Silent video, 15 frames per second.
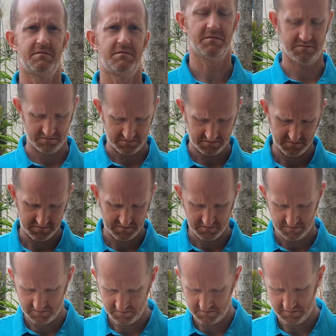Thin wind
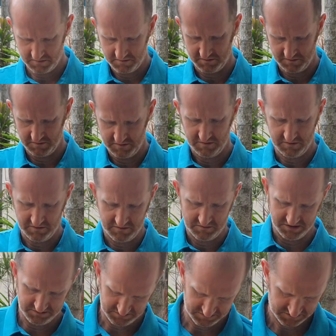cheater is sometimes
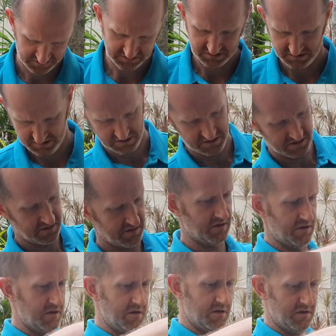necessary, as when
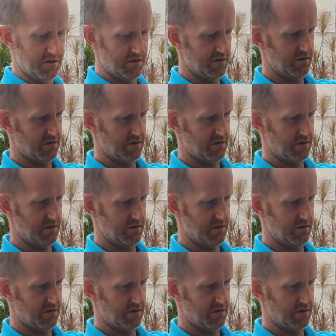climbing higher